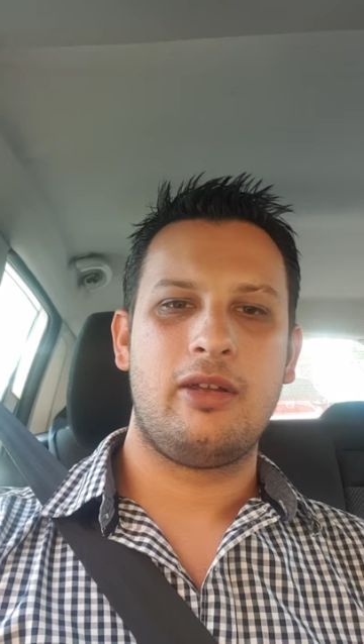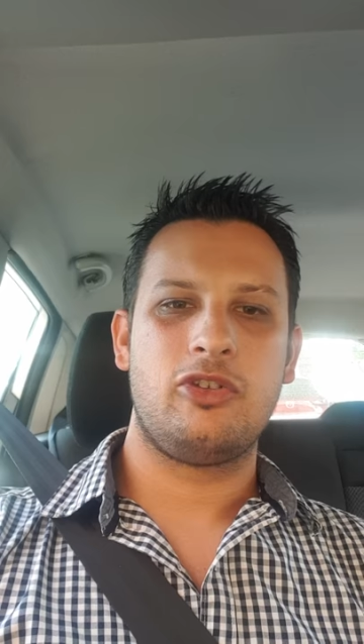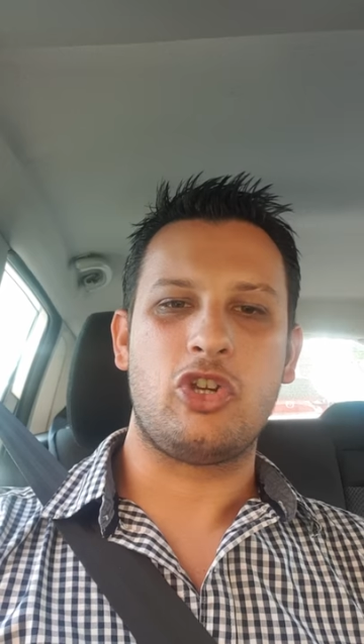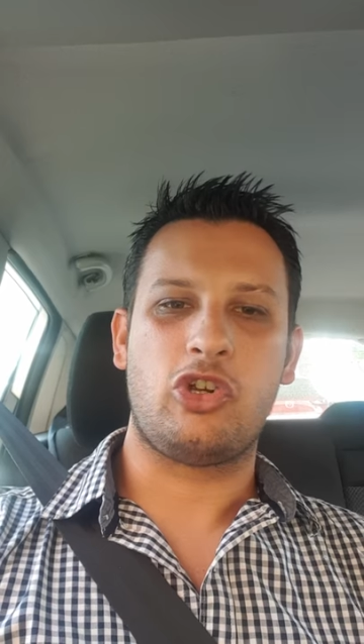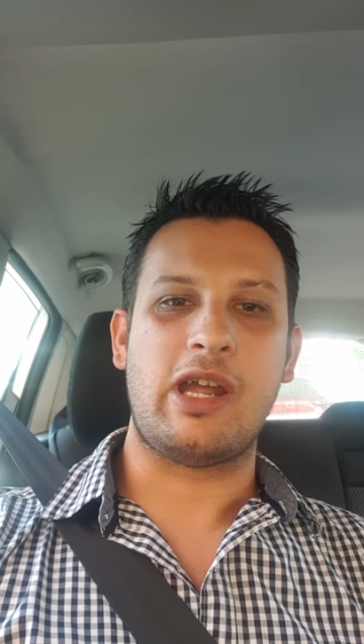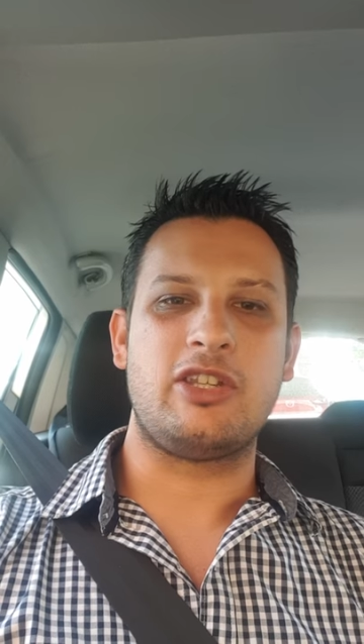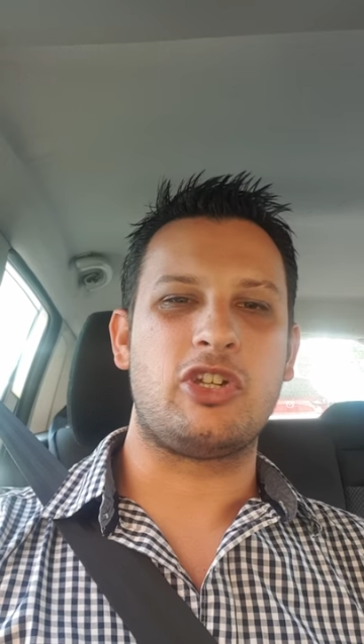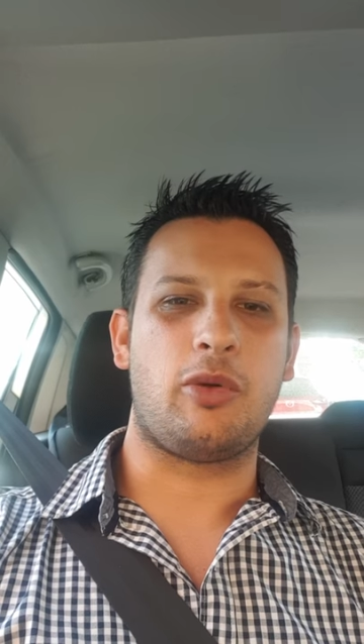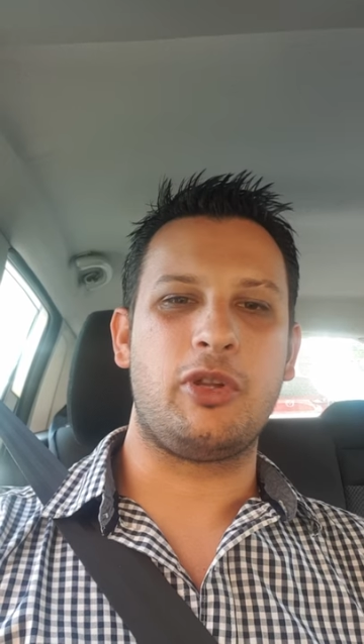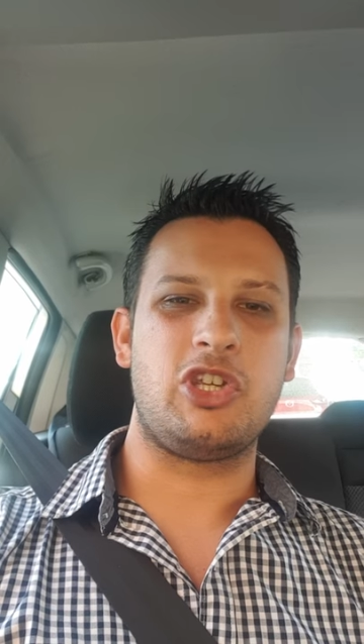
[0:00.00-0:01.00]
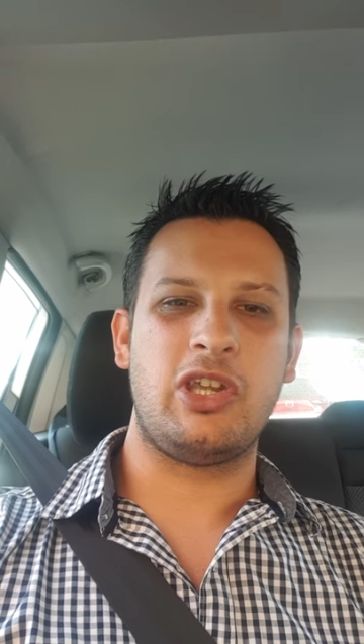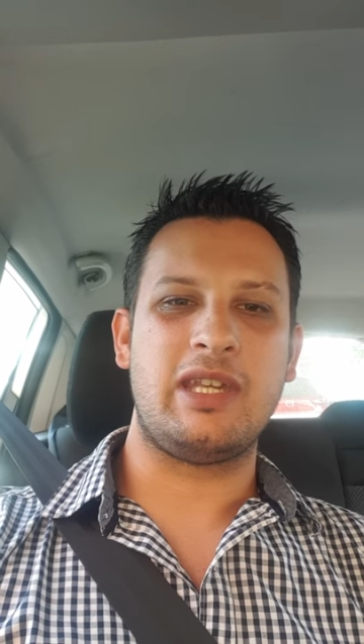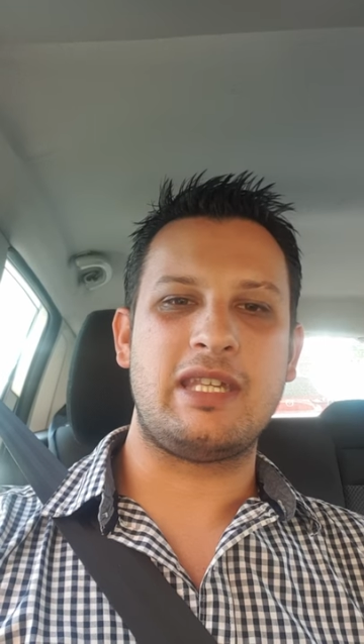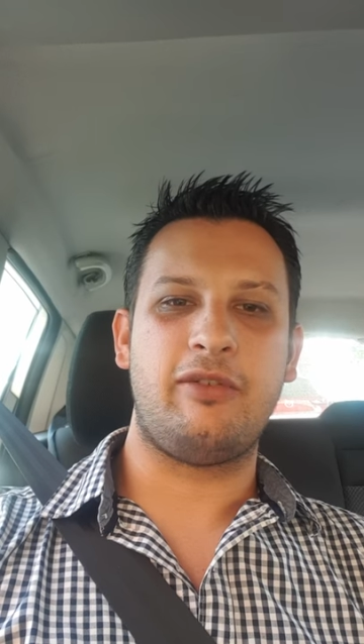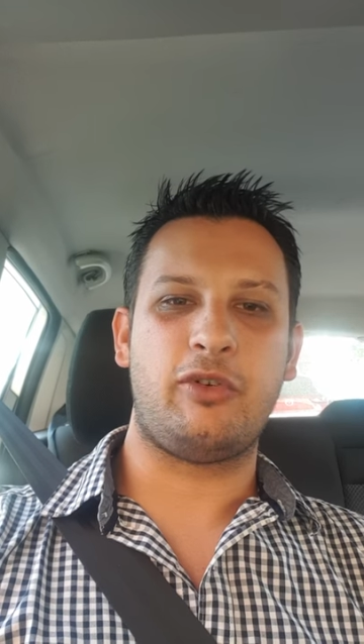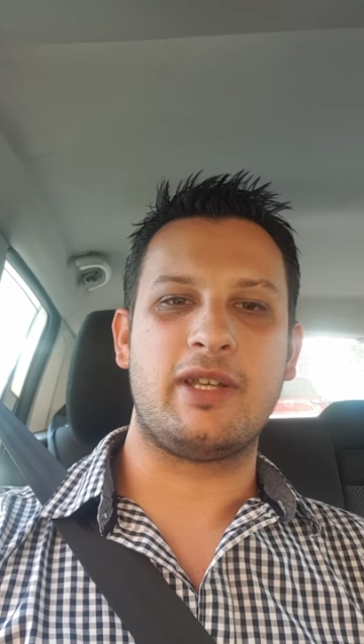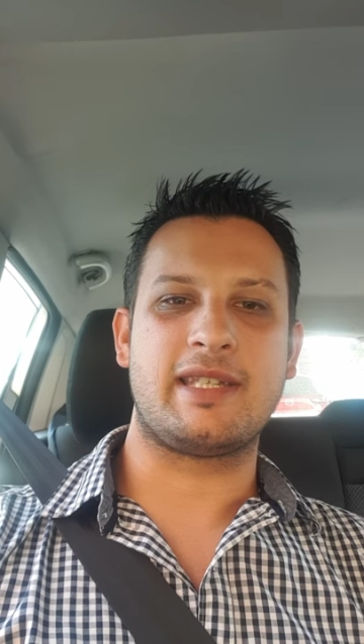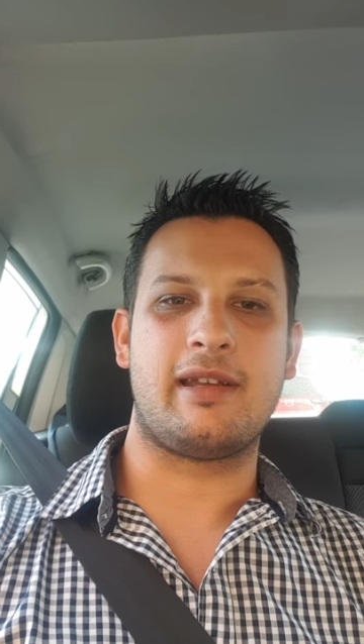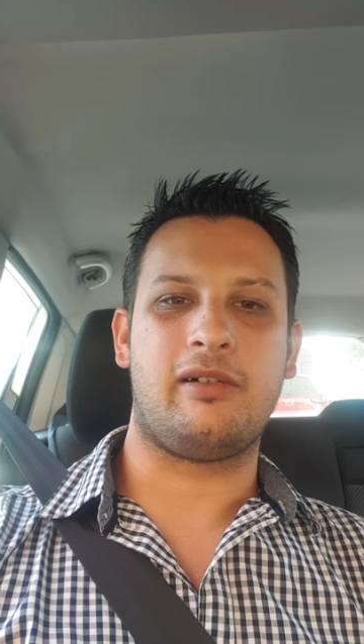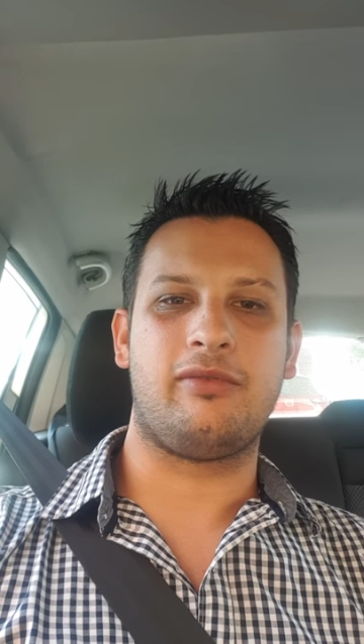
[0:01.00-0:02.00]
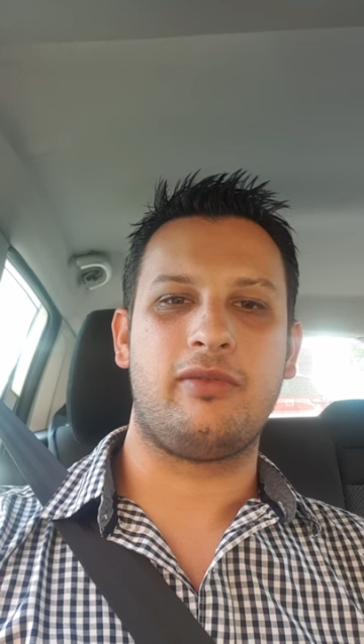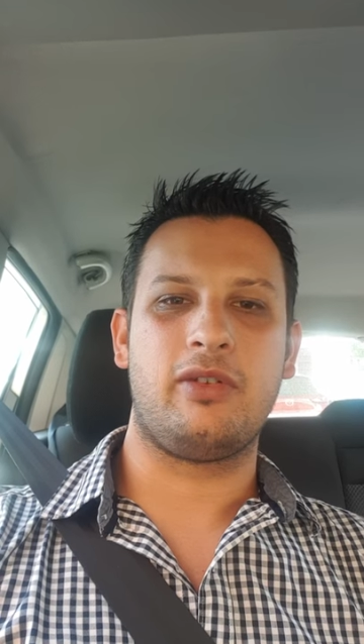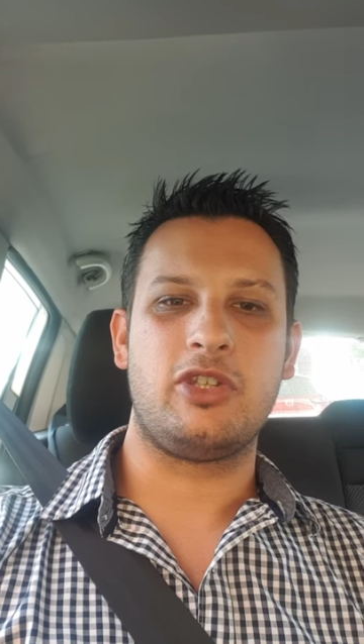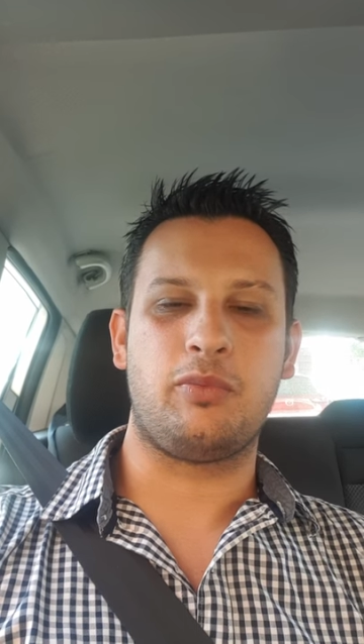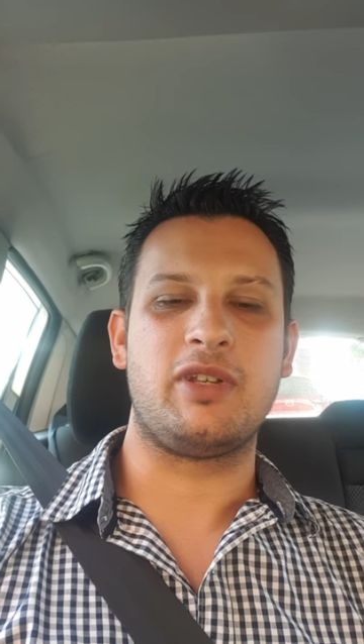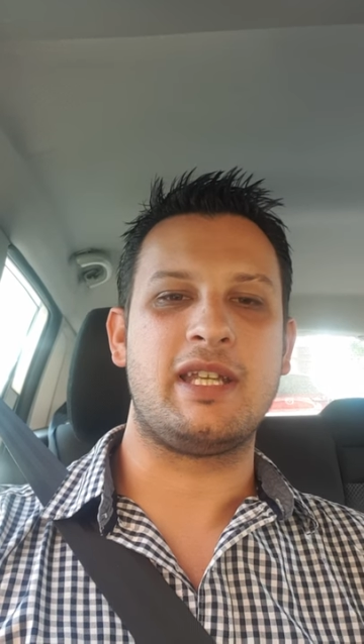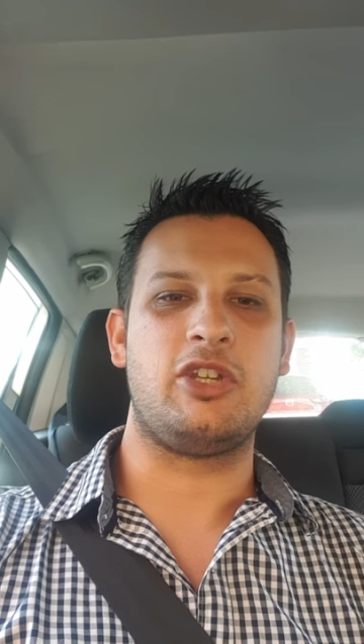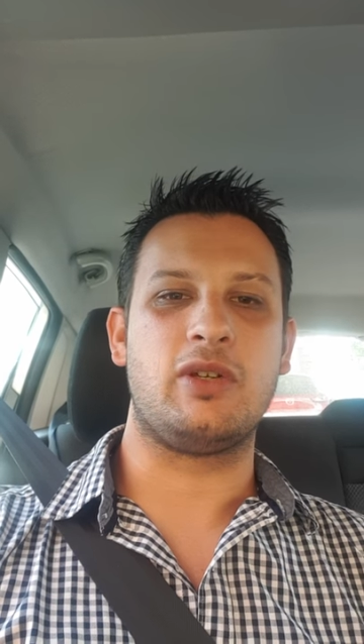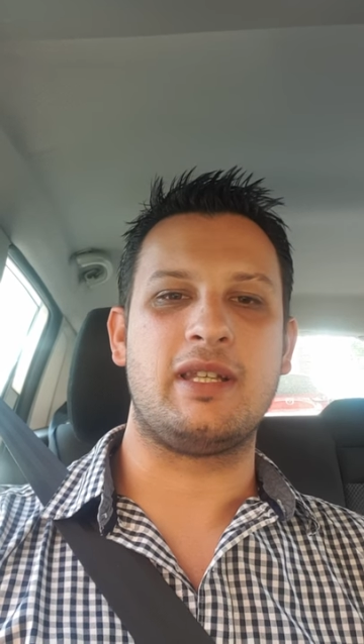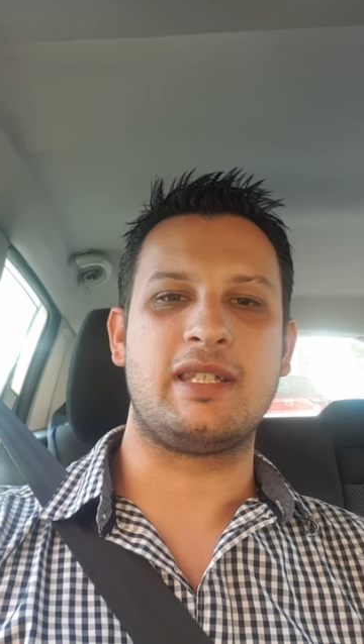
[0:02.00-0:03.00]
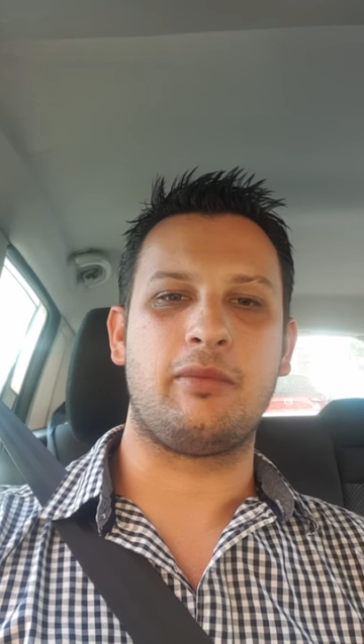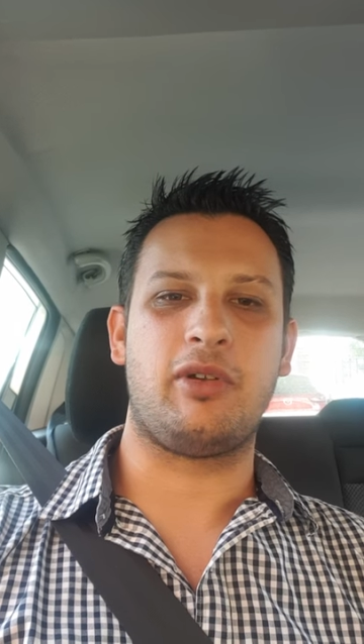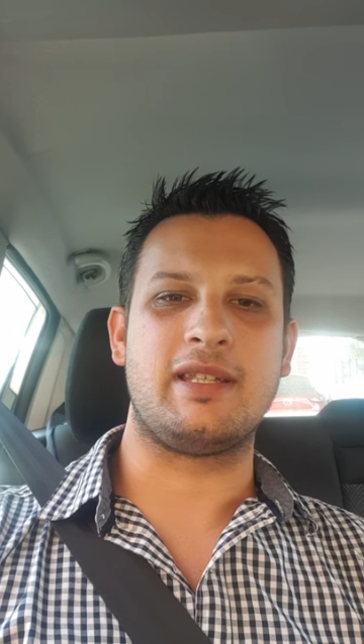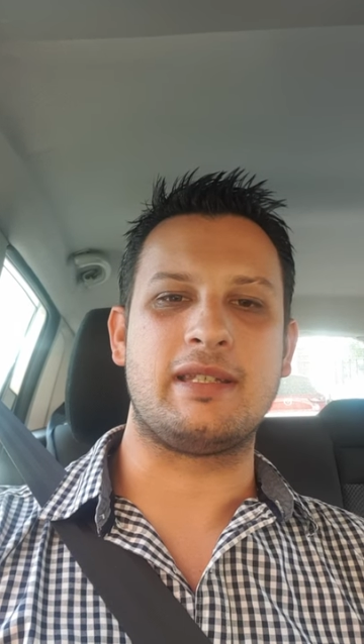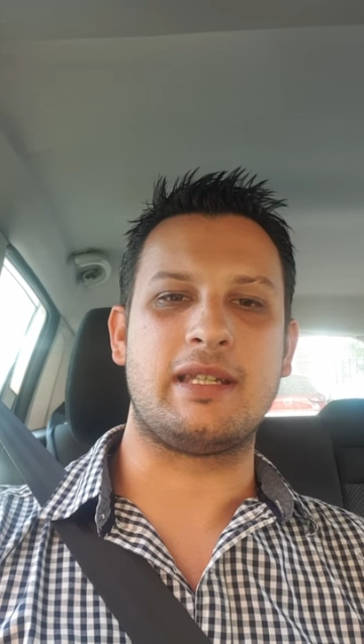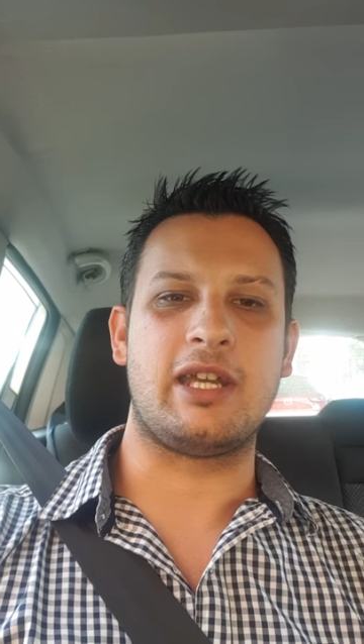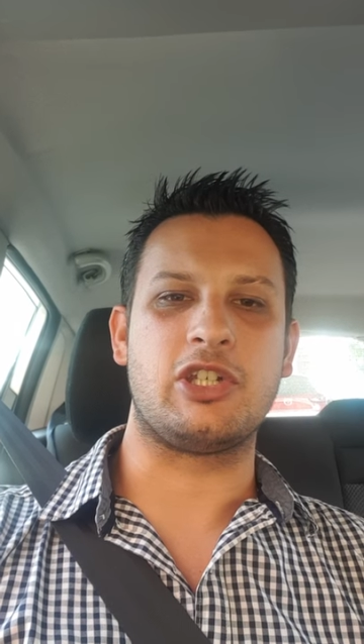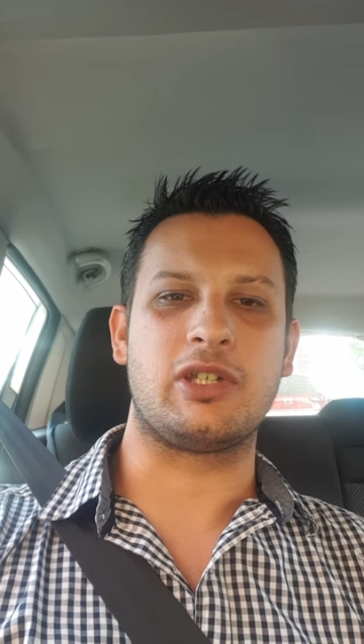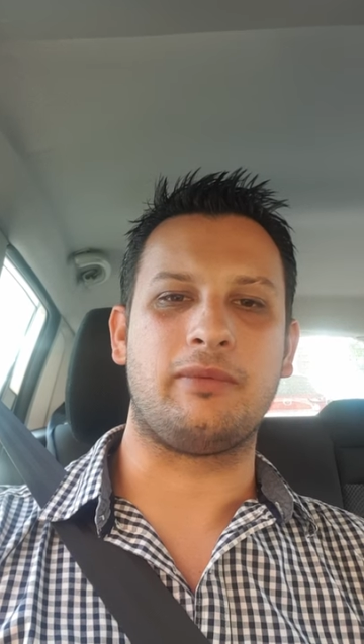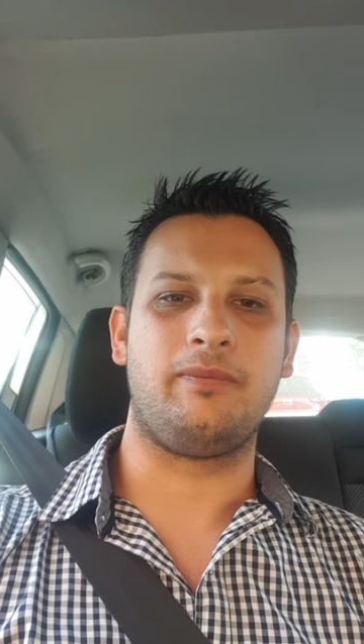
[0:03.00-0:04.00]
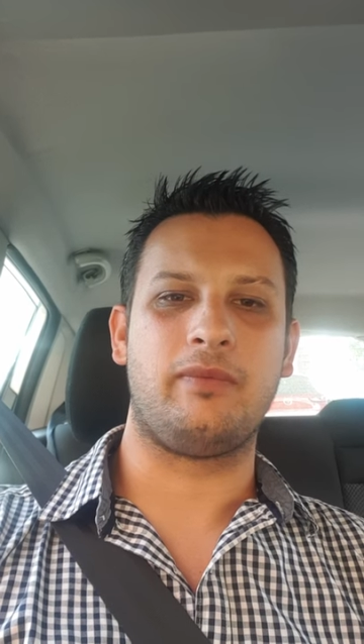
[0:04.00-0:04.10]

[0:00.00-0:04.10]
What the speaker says: to create an opportunity for yourself to present your listing presentation.